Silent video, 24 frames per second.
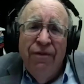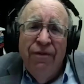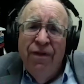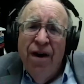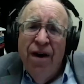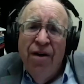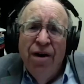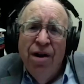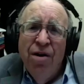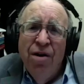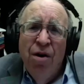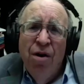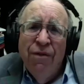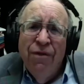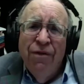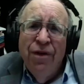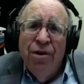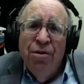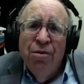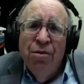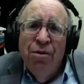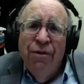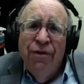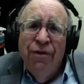very
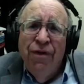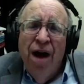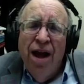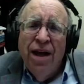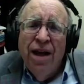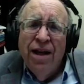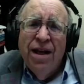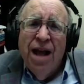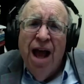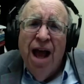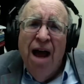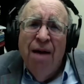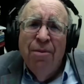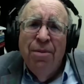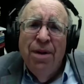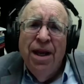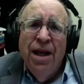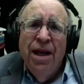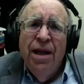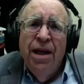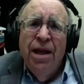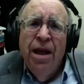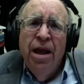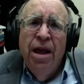often you will find
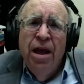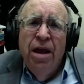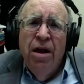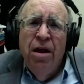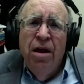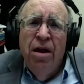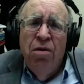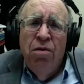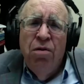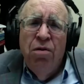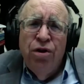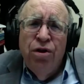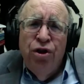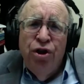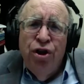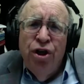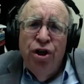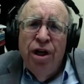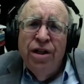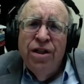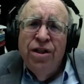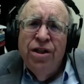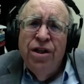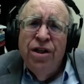comedy will
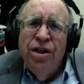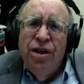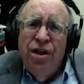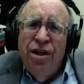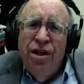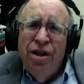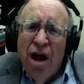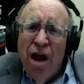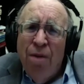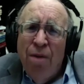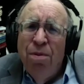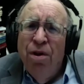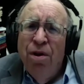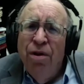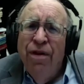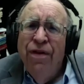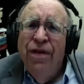just double